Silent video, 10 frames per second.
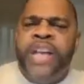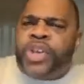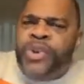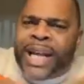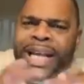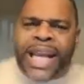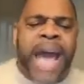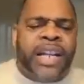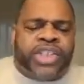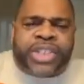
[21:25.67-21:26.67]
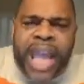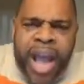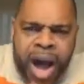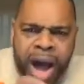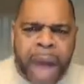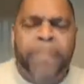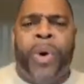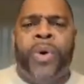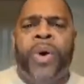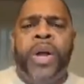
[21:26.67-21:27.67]
So you gotta stay
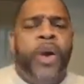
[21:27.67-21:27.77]
humble.